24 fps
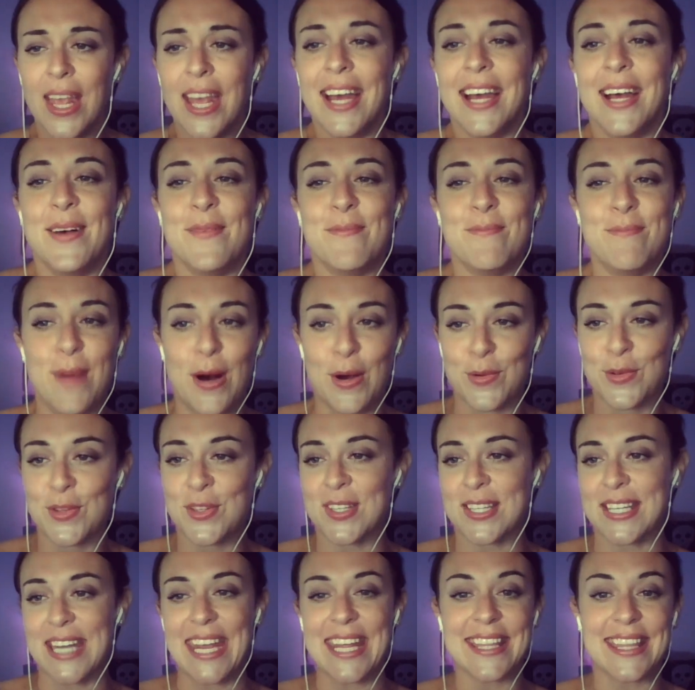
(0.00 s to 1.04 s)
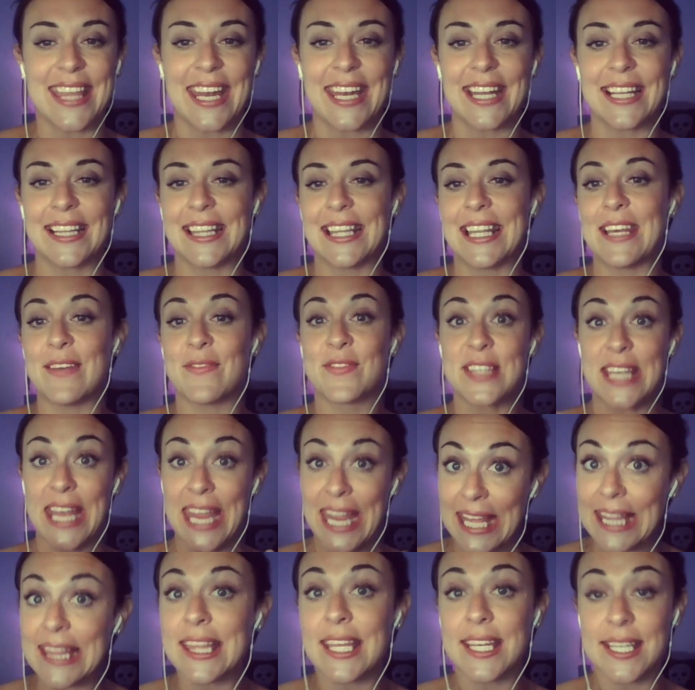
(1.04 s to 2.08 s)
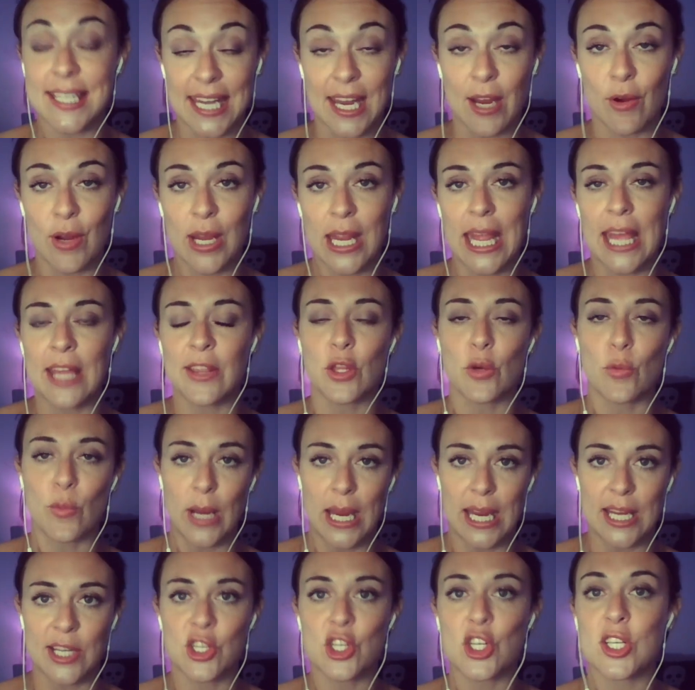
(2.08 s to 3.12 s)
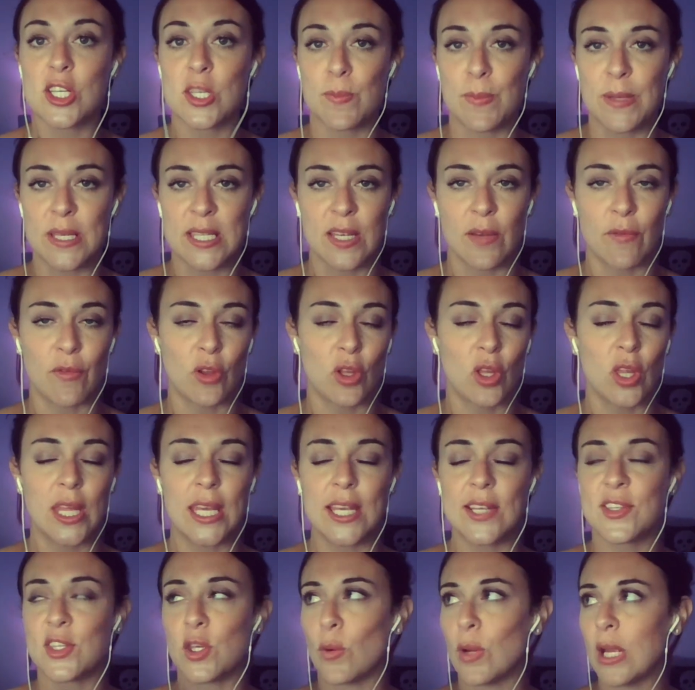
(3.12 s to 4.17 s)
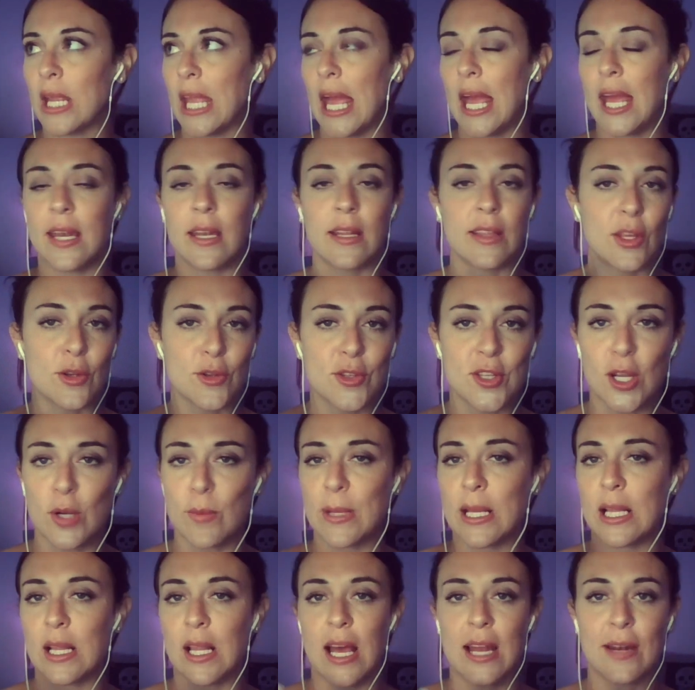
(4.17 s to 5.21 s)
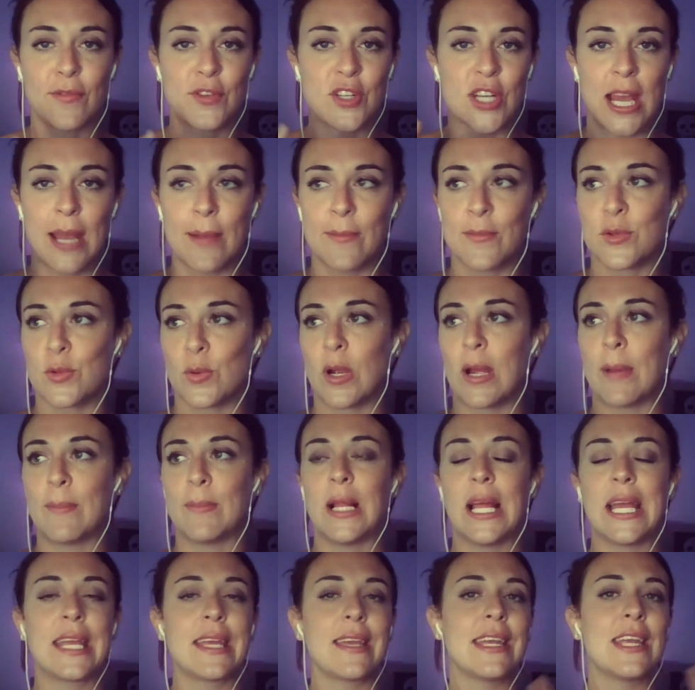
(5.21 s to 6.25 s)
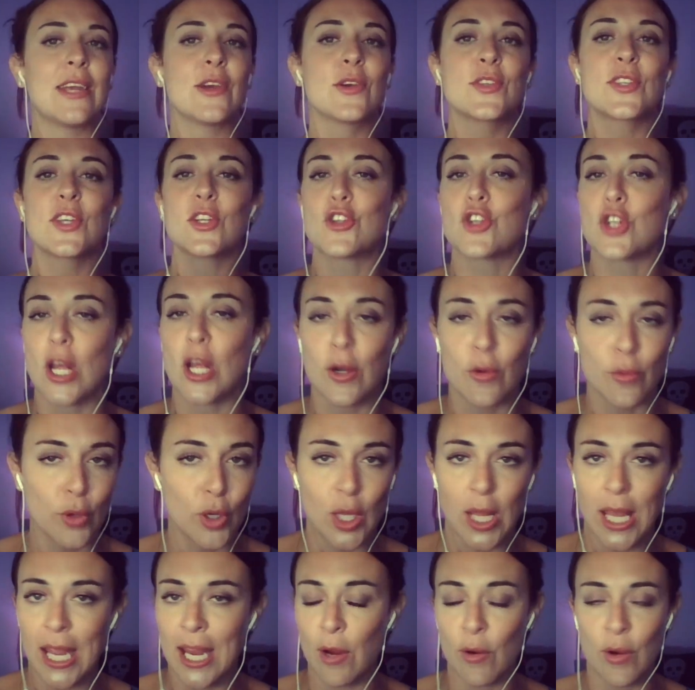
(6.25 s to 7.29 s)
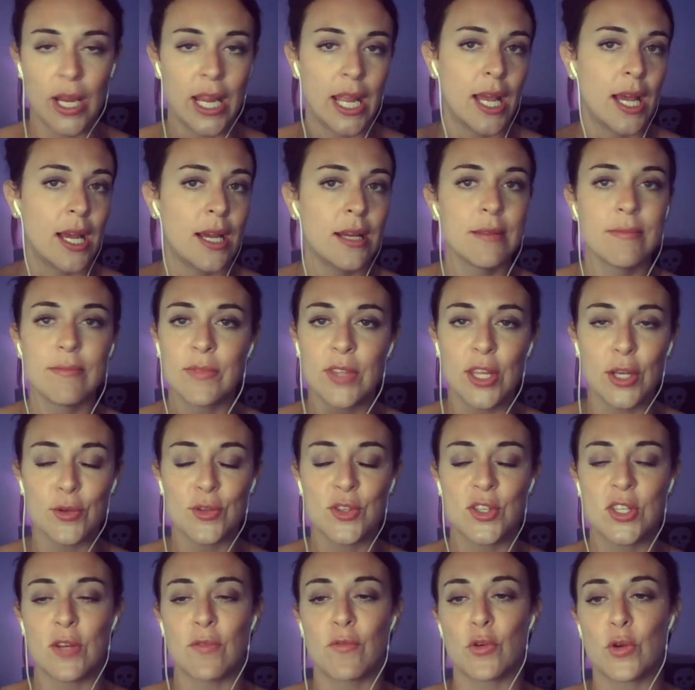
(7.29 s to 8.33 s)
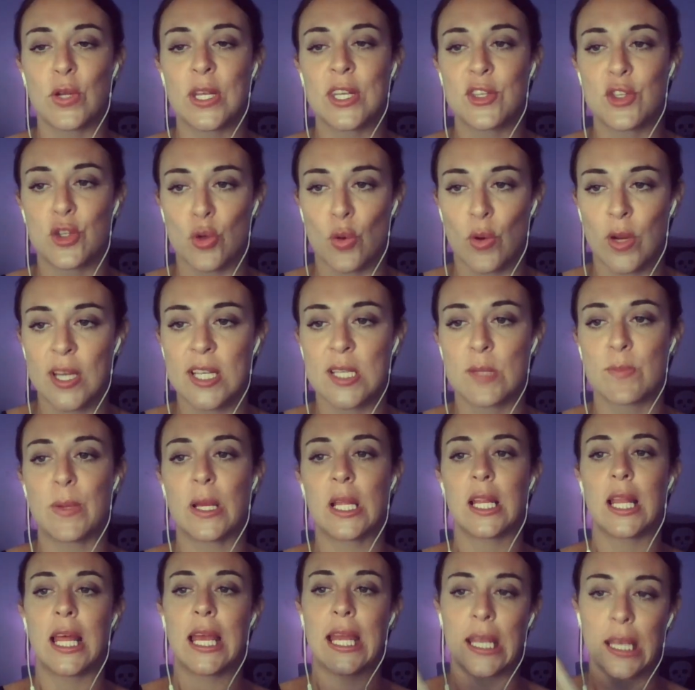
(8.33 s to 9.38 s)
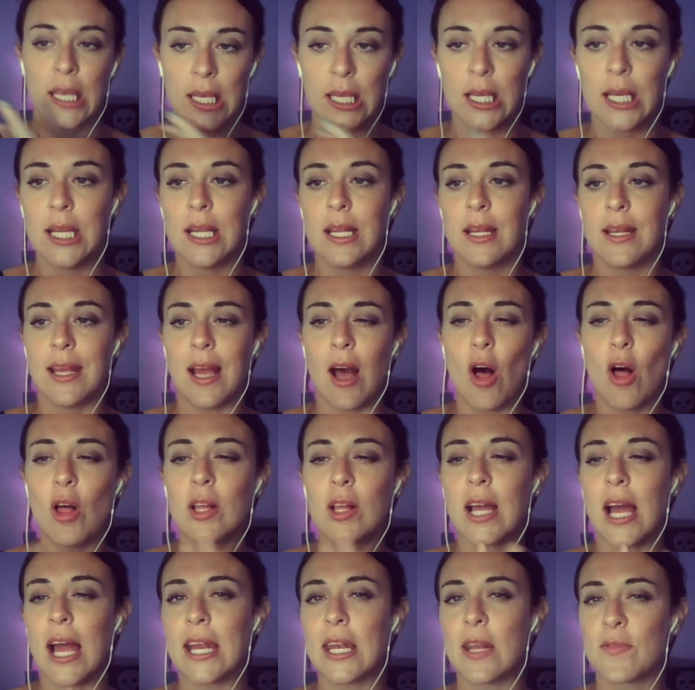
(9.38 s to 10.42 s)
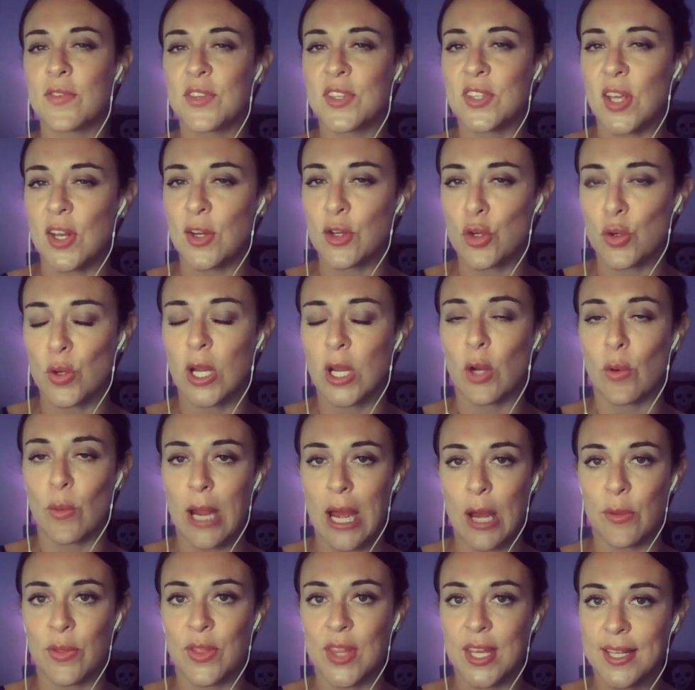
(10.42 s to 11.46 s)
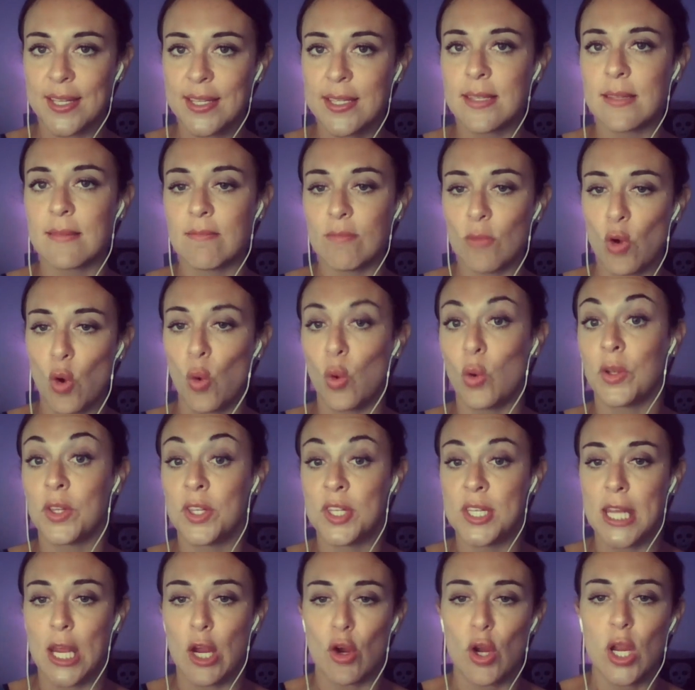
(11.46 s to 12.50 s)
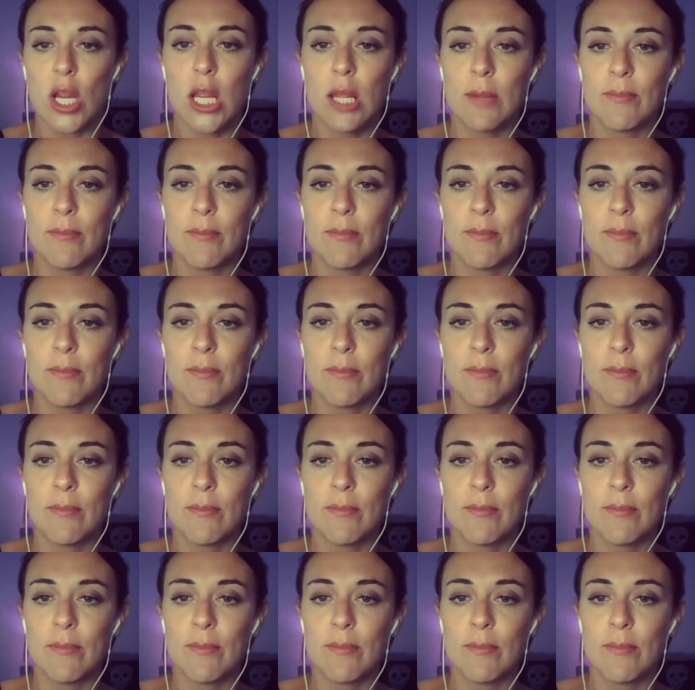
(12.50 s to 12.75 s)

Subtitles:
most state that it lives in the dairy and the ranch specifically. So again, there's going to be a lot of times where I'm like, here's a general area. There's differing stories, but like all kind of centering around this old dairy.